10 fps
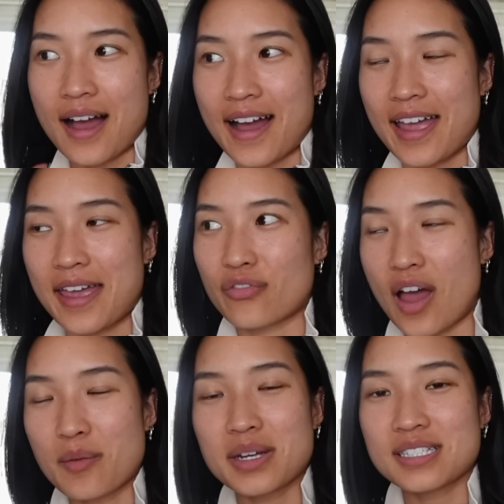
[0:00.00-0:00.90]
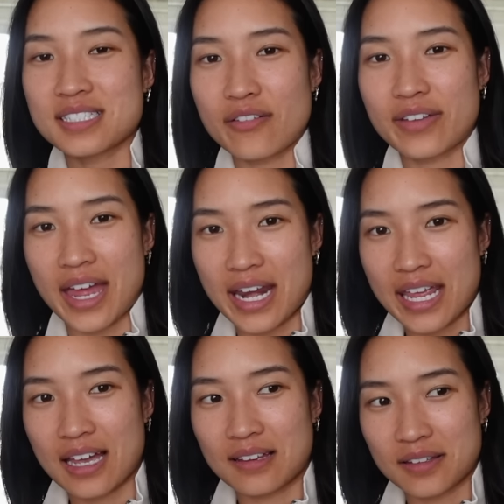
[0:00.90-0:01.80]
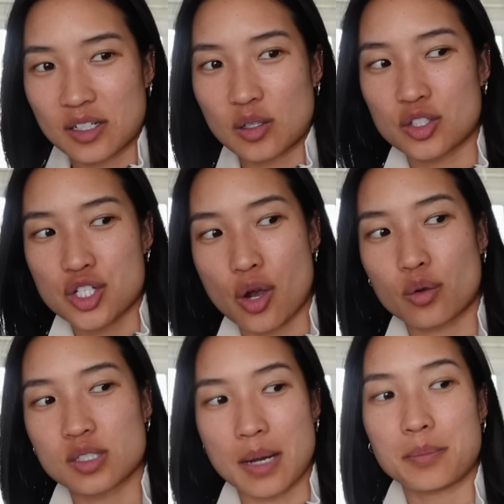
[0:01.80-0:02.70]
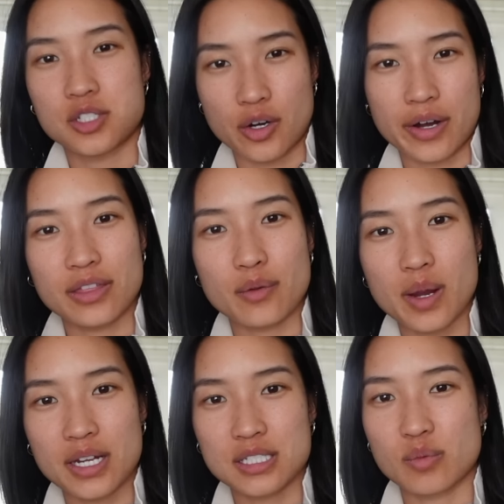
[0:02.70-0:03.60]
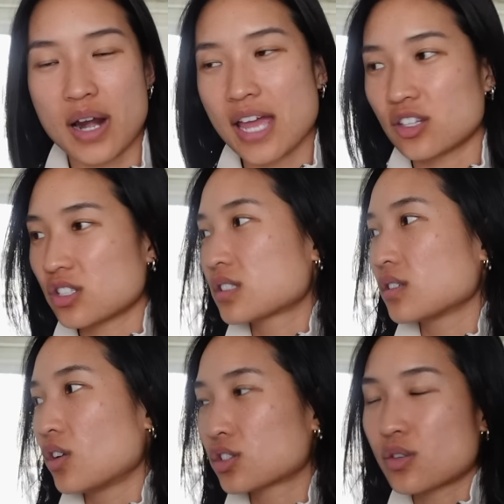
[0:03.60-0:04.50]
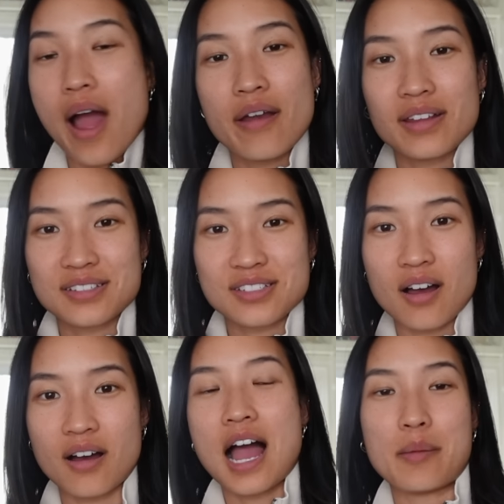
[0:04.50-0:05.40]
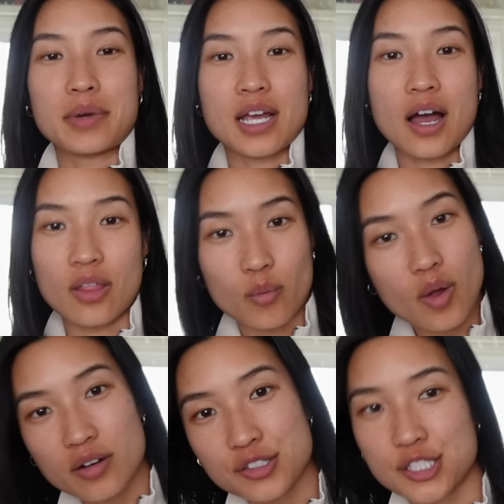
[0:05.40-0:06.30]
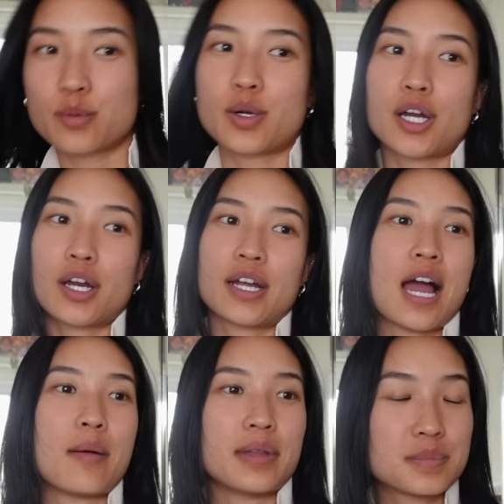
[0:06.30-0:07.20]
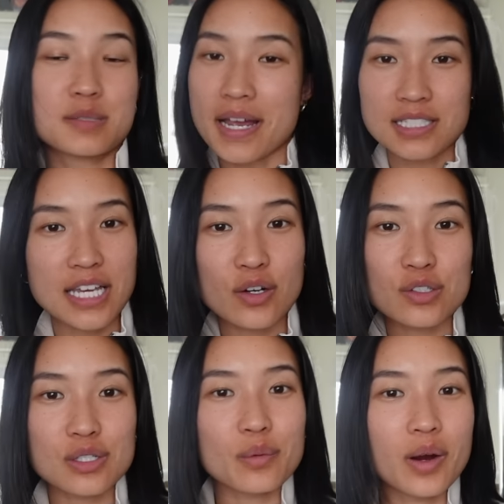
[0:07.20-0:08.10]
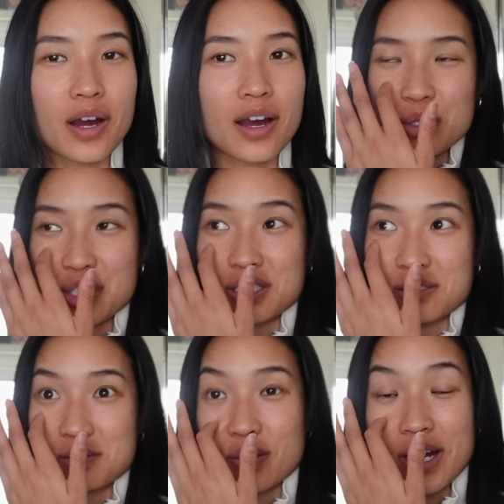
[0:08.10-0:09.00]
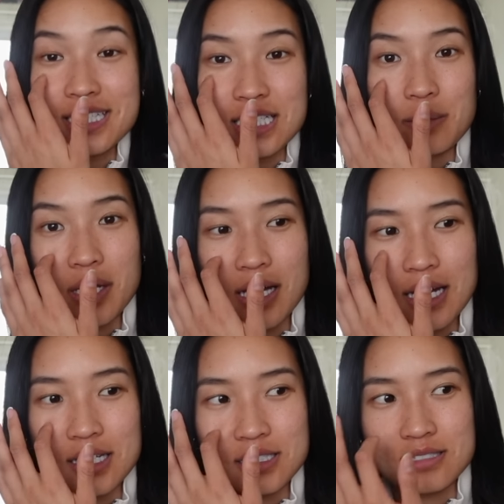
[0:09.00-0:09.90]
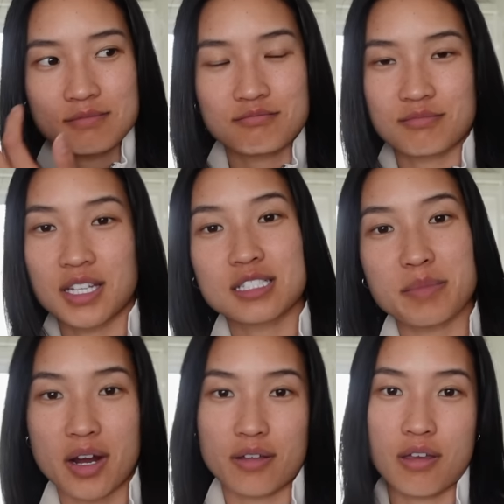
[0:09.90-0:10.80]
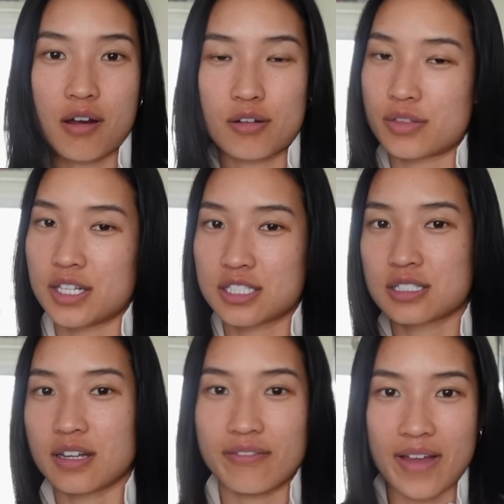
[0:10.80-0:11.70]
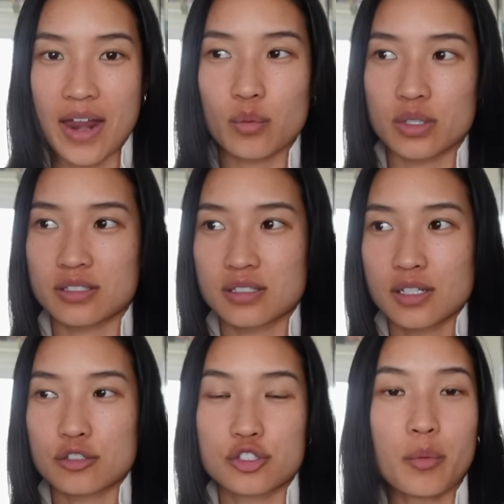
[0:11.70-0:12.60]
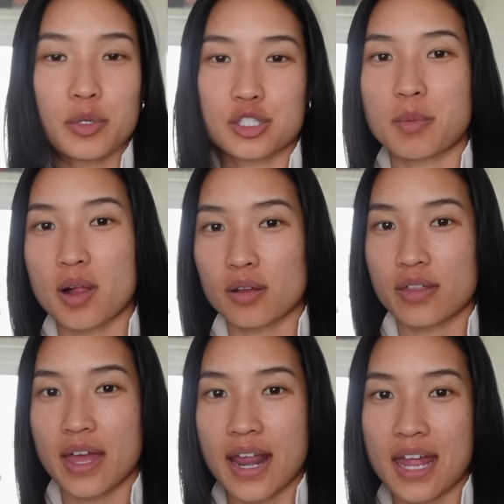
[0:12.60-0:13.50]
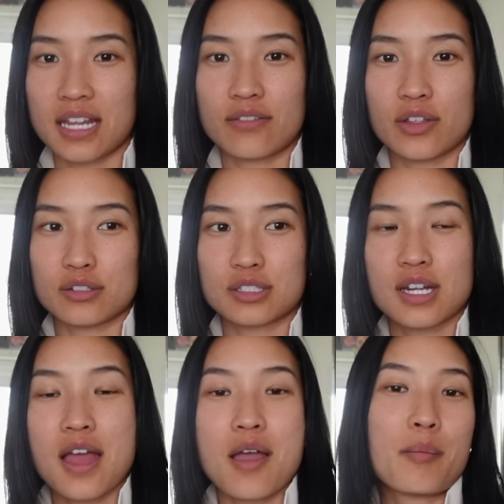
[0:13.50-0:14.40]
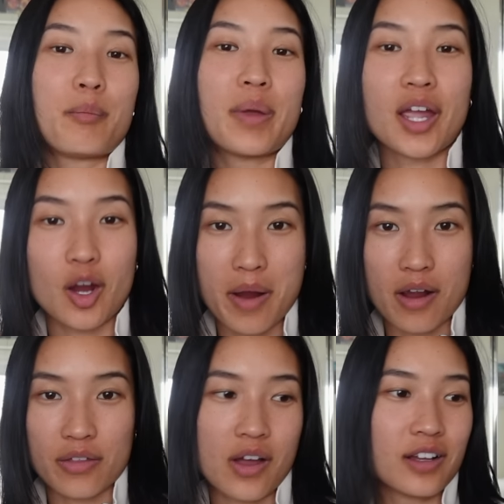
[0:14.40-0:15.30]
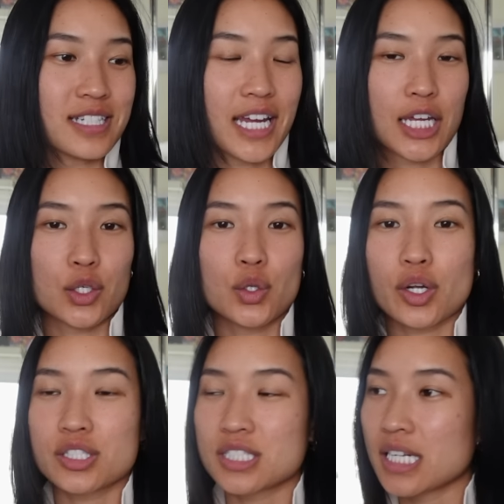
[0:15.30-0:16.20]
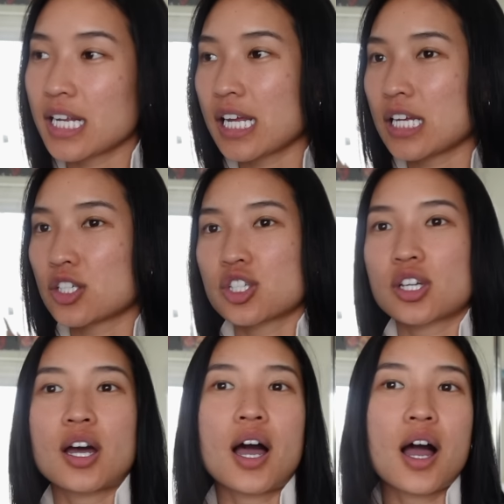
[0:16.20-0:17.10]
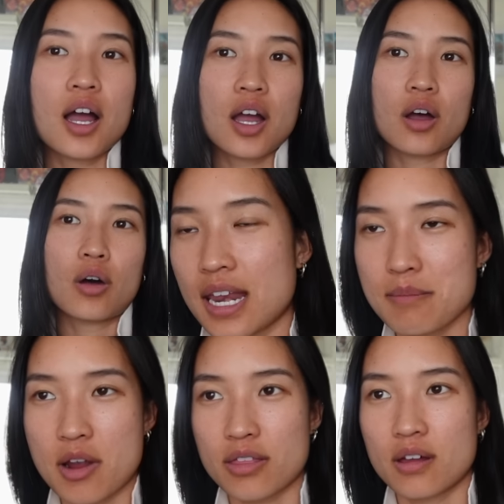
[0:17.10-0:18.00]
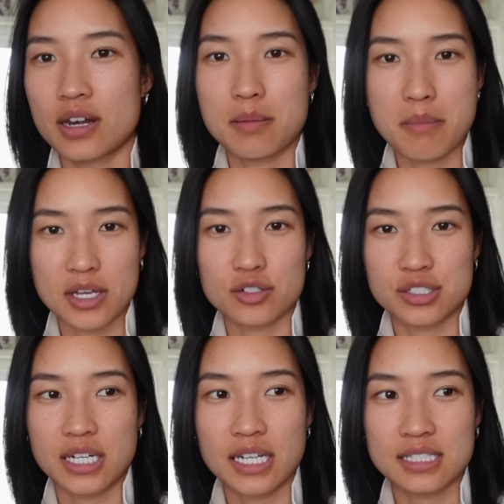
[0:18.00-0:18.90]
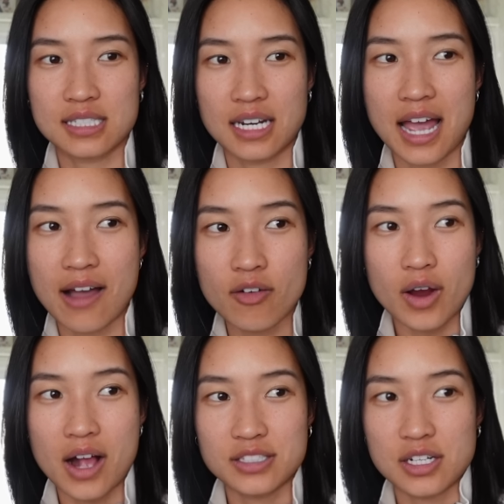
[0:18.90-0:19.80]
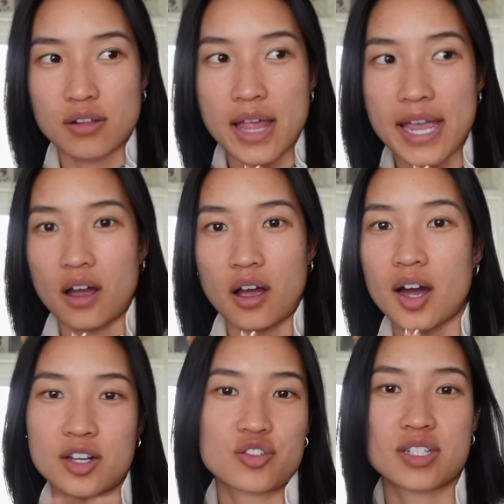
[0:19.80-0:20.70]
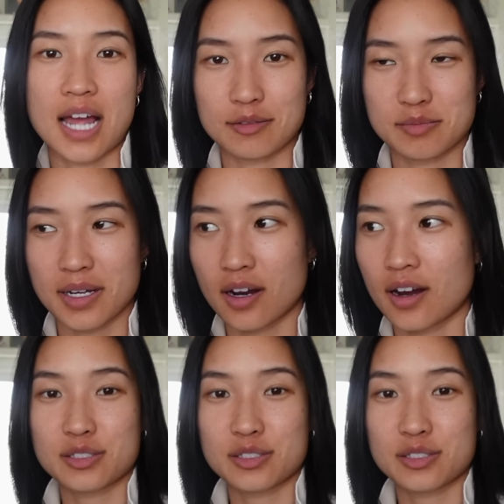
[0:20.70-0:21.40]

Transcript: I found myself getting a little choked up during the race when I just looked around and saw how many other runners there were and how many spectators there were, which is crazy because this marathon or this event was so much smaller than any of those bigger marathons like in New York City, Chicago. Any marathon in a major city is gonna have crowds that are like a hundred times bigger.